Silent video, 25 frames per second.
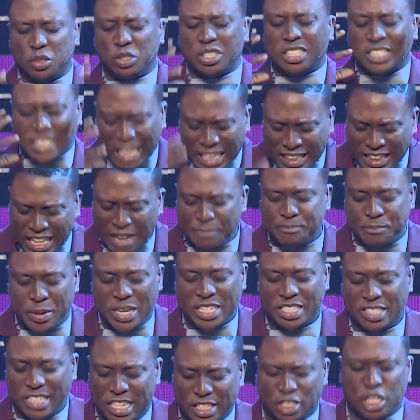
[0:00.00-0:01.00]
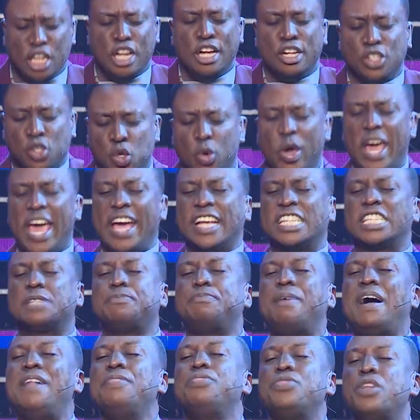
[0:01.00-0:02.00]
to start that business, to
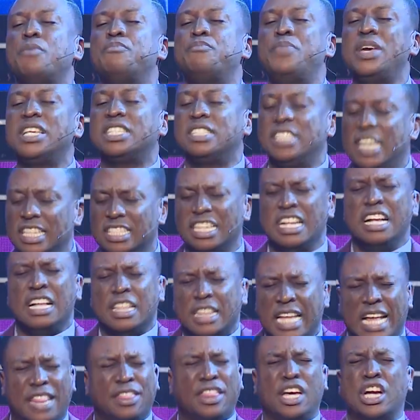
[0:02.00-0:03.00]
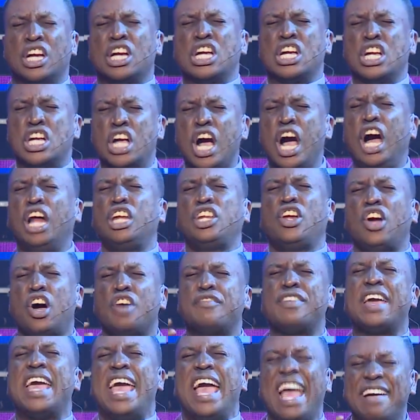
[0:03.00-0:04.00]
expand the business, that the God of
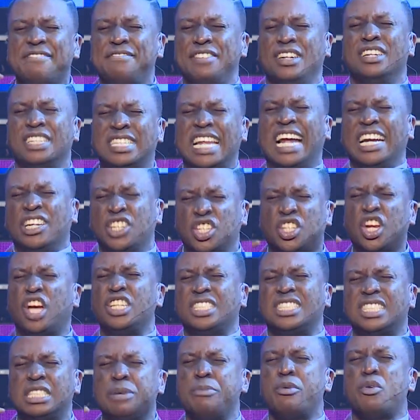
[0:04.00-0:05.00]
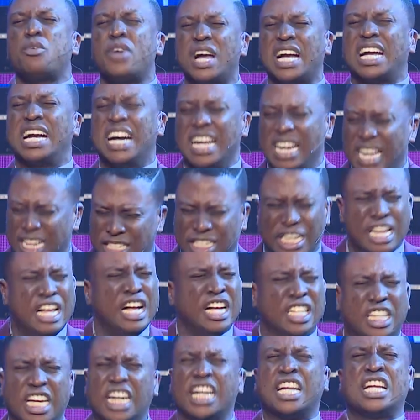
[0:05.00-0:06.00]
heaven that does the miraculous,
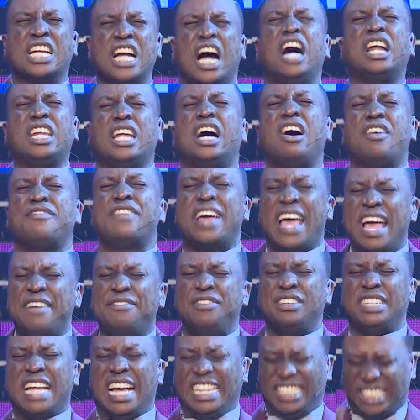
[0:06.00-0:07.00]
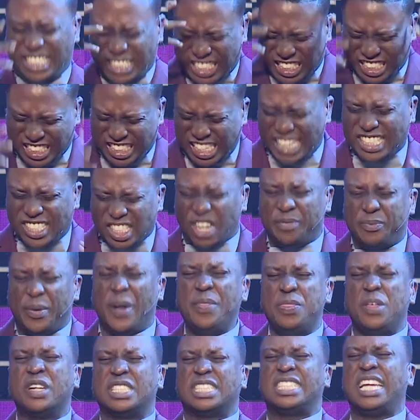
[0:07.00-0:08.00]
the God of heaven that sits
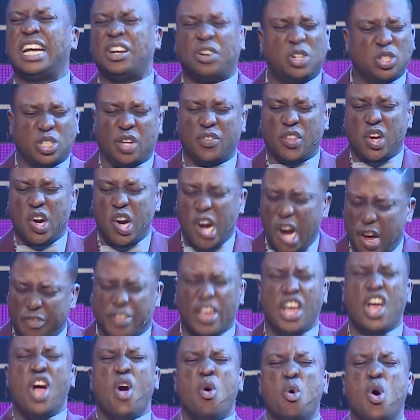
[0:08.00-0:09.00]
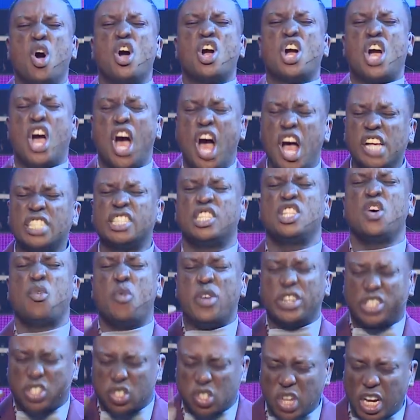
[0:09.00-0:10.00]
upon the circles of the earth, will cause the
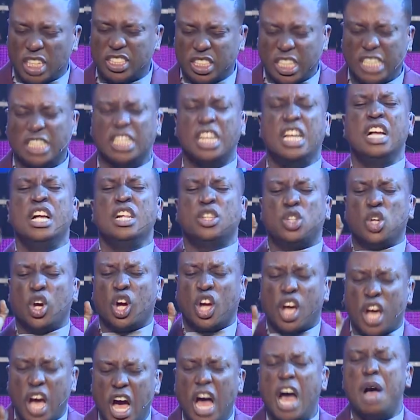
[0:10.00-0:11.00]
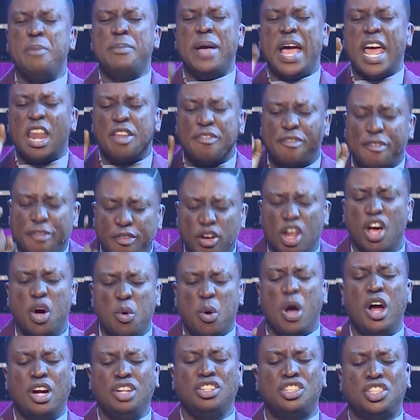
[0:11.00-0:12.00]
resources to come and flow
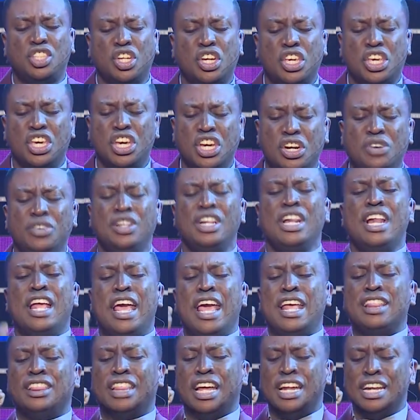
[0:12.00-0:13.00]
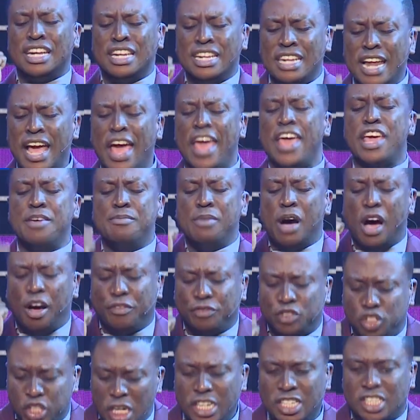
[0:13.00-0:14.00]
unto you in the name
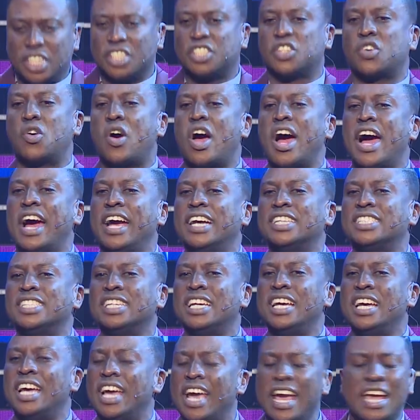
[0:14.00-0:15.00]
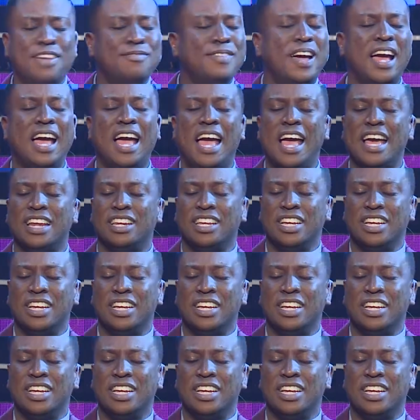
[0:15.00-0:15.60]
of Jesus Christ. Amen.